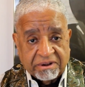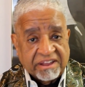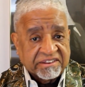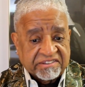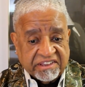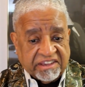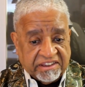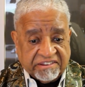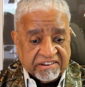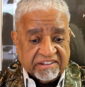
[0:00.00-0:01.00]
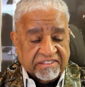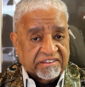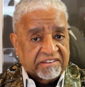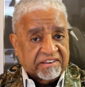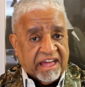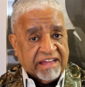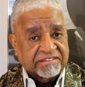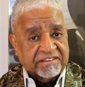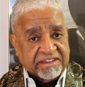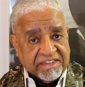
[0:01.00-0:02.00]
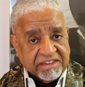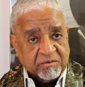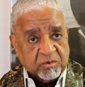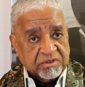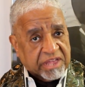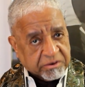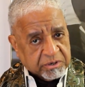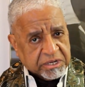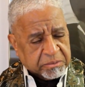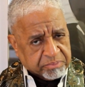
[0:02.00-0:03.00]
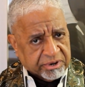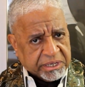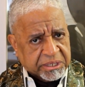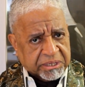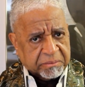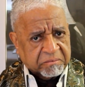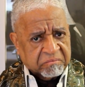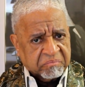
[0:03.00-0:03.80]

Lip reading: Let's see each other as equal. That's what he's preaching.